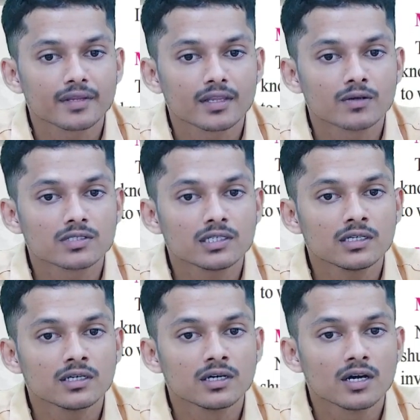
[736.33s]
Now see,
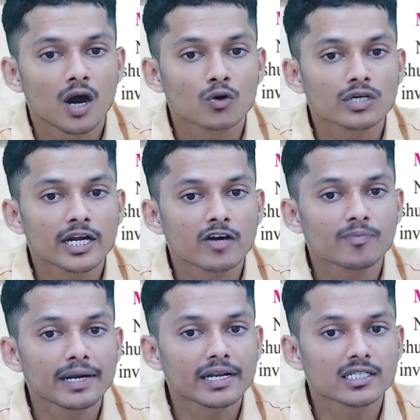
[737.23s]
outline of
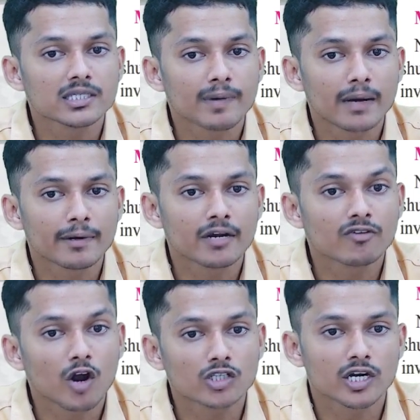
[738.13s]
maintenance department of
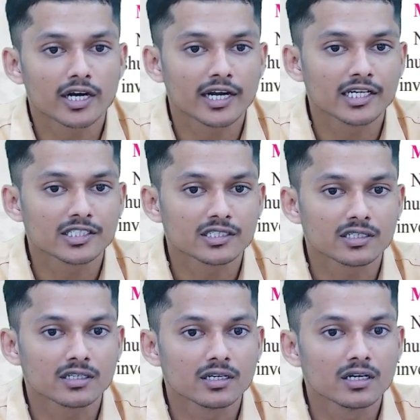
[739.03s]
all the organization.
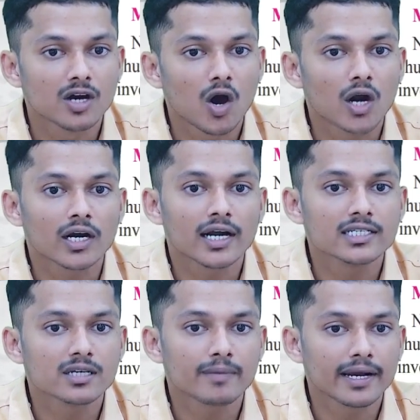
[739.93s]

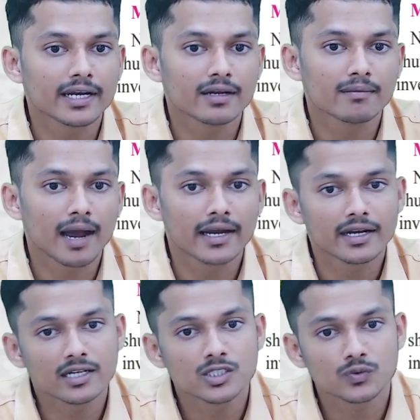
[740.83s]
Organizing
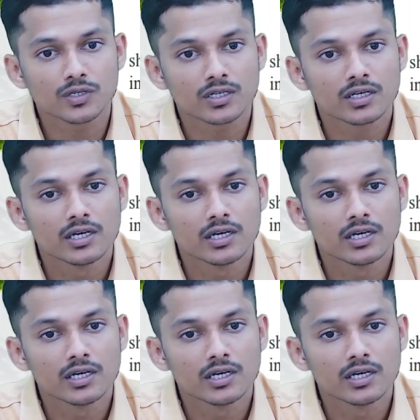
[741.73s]
maintenance work.